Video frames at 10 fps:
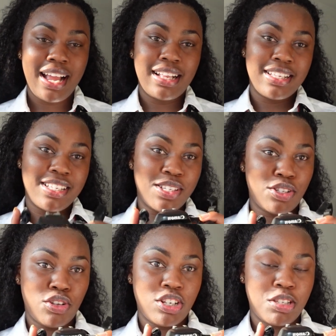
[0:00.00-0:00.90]
this is
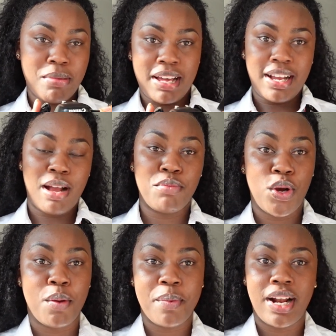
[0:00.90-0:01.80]
not my
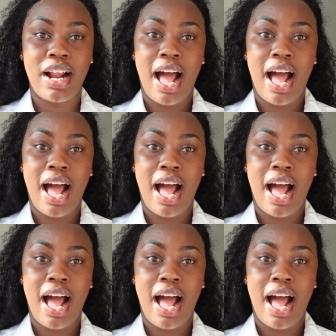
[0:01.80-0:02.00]
camera, but